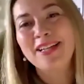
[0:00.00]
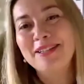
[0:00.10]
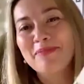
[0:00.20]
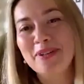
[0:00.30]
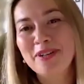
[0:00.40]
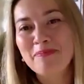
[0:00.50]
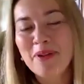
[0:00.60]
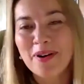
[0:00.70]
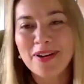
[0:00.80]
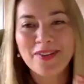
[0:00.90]
It's a book of
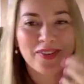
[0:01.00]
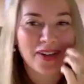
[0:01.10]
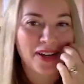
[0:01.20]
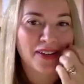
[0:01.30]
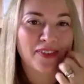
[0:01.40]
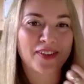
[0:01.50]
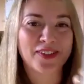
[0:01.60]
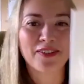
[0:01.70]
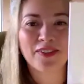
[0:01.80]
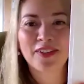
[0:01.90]
poetry and
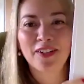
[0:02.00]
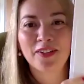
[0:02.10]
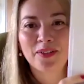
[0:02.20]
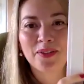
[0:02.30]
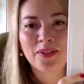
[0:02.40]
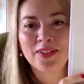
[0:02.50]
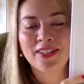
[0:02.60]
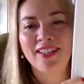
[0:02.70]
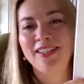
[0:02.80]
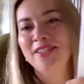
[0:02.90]
philosophical thoughts,
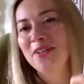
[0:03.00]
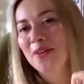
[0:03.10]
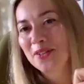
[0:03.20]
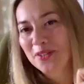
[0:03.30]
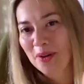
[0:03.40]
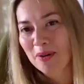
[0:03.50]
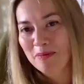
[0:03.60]
and it's called Soul